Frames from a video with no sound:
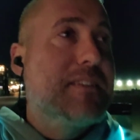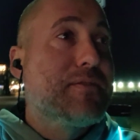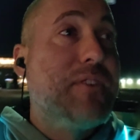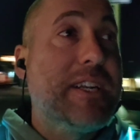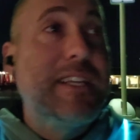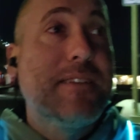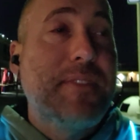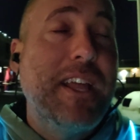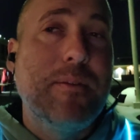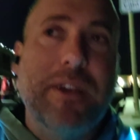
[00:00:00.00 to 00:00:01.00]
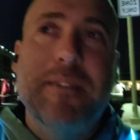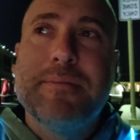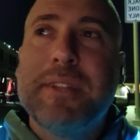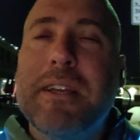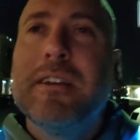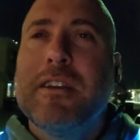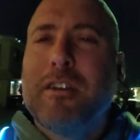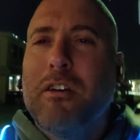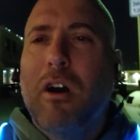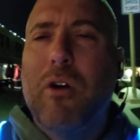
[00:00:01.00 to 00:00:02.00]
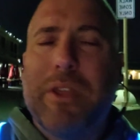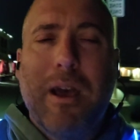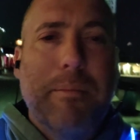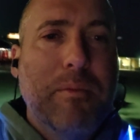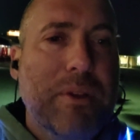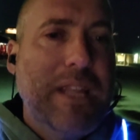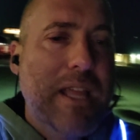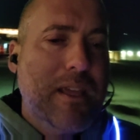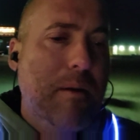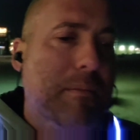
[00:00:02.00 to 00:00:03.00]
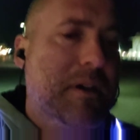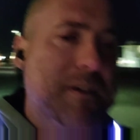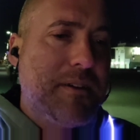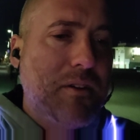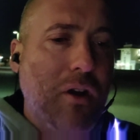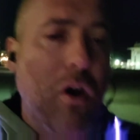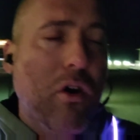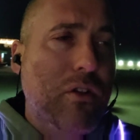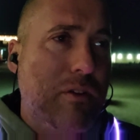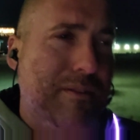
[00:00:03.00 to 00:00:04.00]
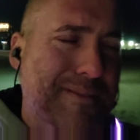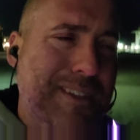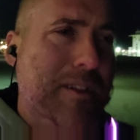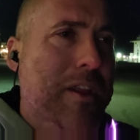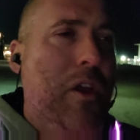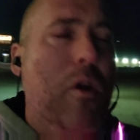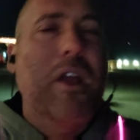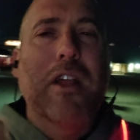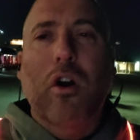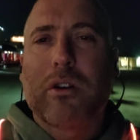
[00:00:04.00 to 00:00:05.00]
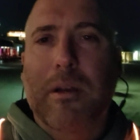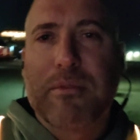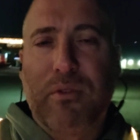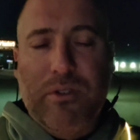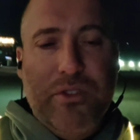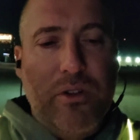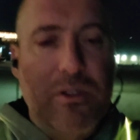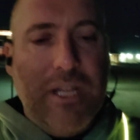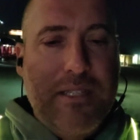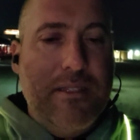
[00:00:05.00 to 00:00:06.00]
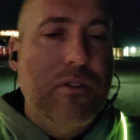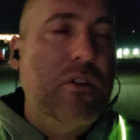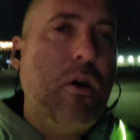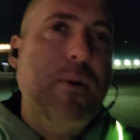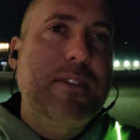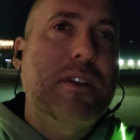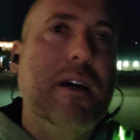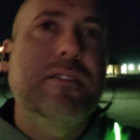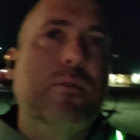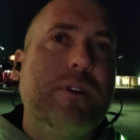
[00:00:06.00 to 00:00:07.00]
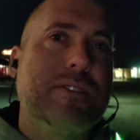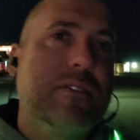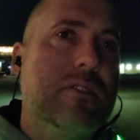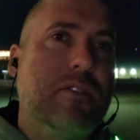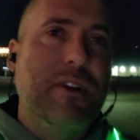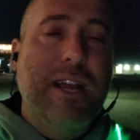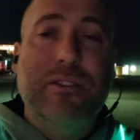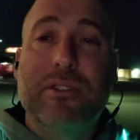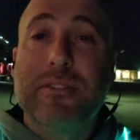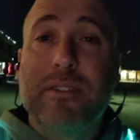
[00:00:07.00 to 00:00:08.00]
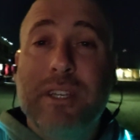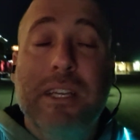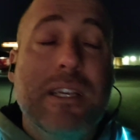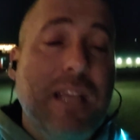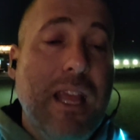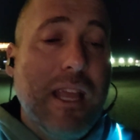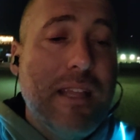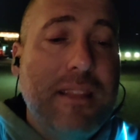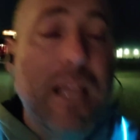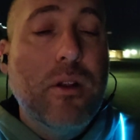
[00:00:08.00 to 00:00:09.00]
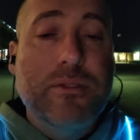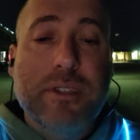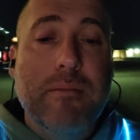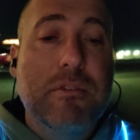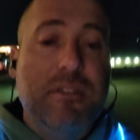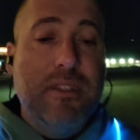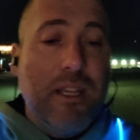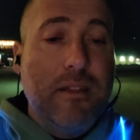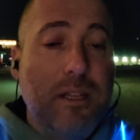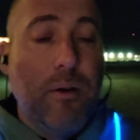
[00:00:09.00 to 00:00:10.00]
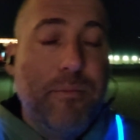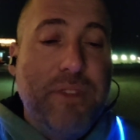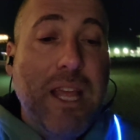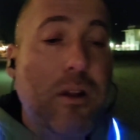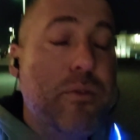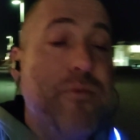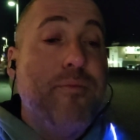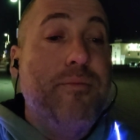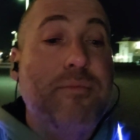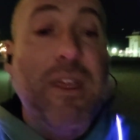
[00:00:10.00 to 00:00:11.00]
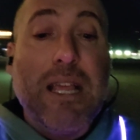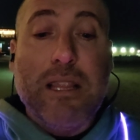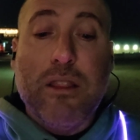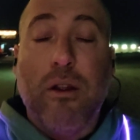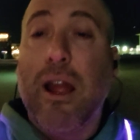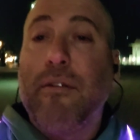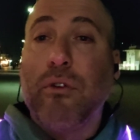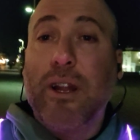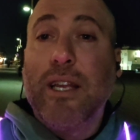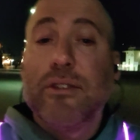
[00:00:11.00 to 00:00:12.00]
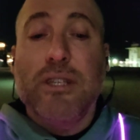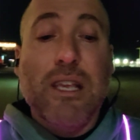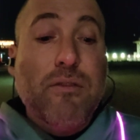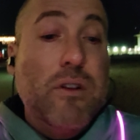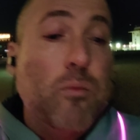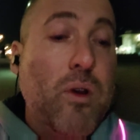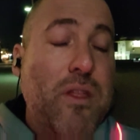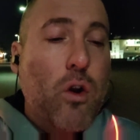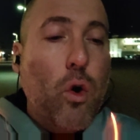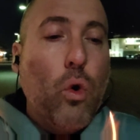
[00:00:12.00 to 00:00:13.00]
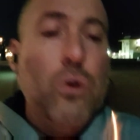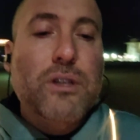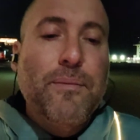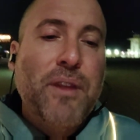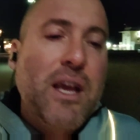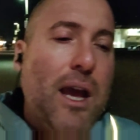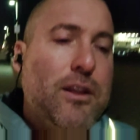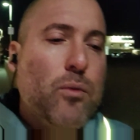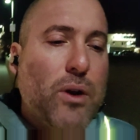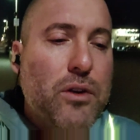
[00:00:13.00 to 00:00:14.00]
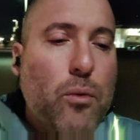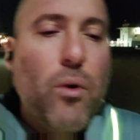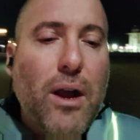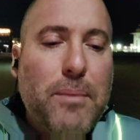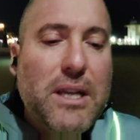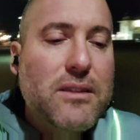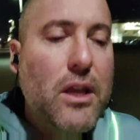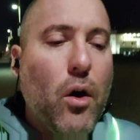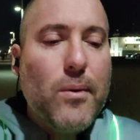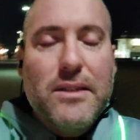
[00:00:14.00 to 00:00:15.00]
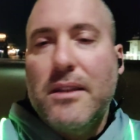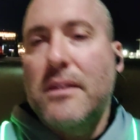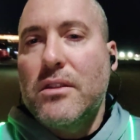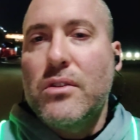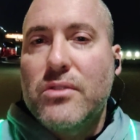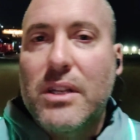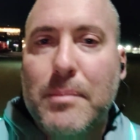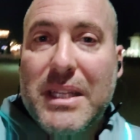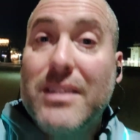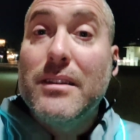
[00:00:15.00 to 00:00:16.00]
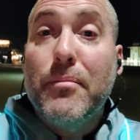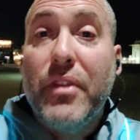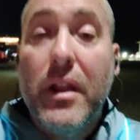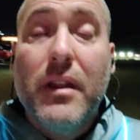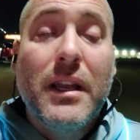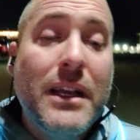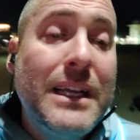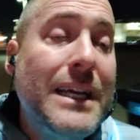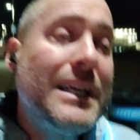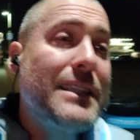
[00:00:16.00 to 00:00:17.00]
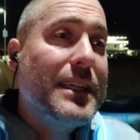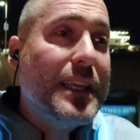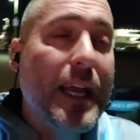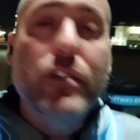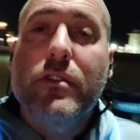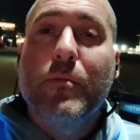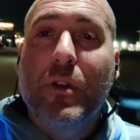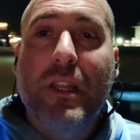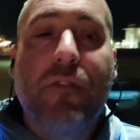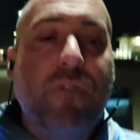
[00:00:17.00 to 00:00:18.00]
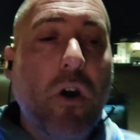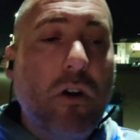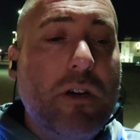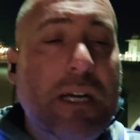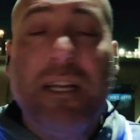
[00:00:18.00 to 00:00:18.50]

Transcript: That's funny. Anyway, oh yeah, but when they come, all it all comes full circle, guys. And there's always consequences to your actions, and they don't seem to see. You know, they don't think that there ever is, even when they're old. And you want to know why? Because they always think that there's going to be a simp there to catch them when they fall.